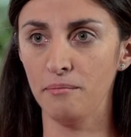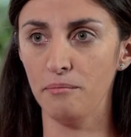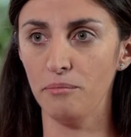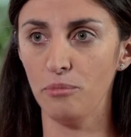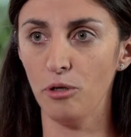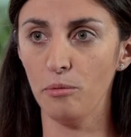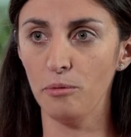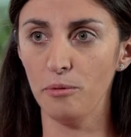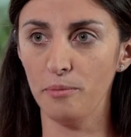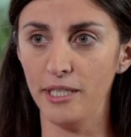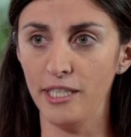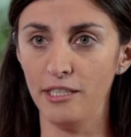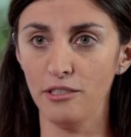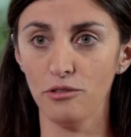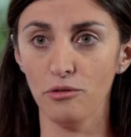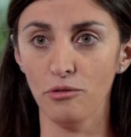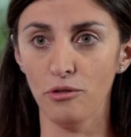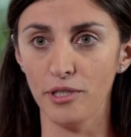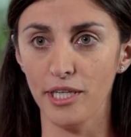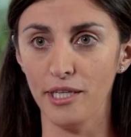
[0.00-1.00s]
Probably in
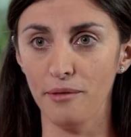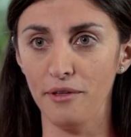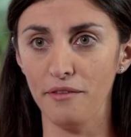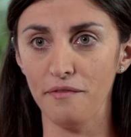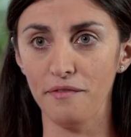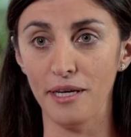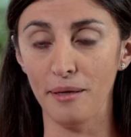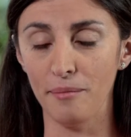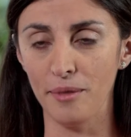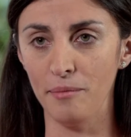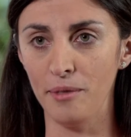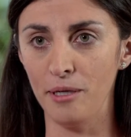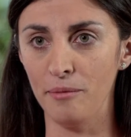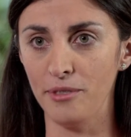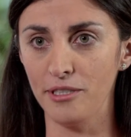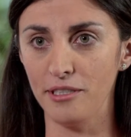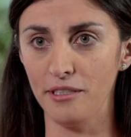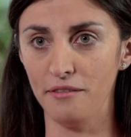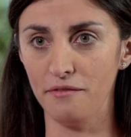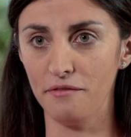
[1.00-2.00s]
talking with family
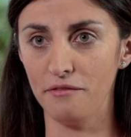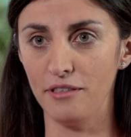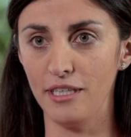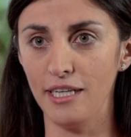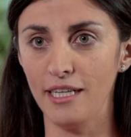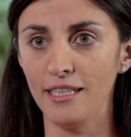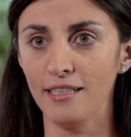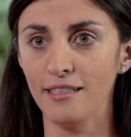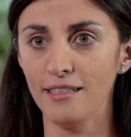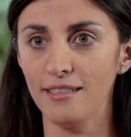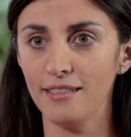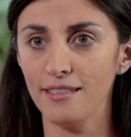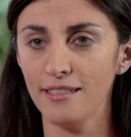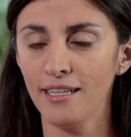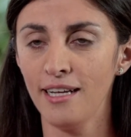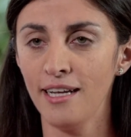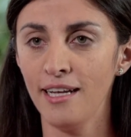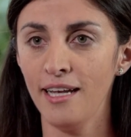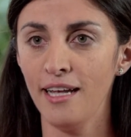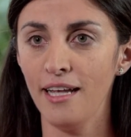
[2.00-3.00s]
members and friends,
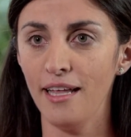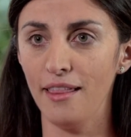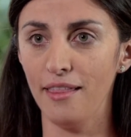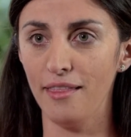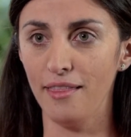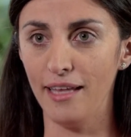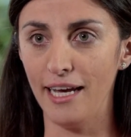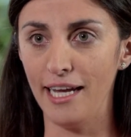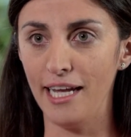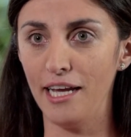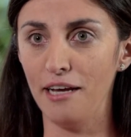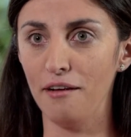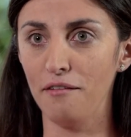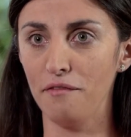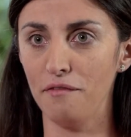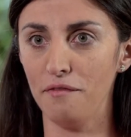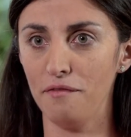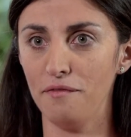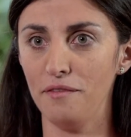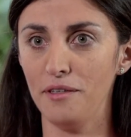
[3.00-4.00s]
they
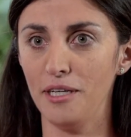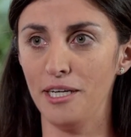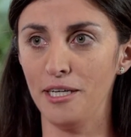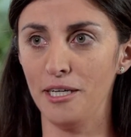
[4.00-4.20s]
have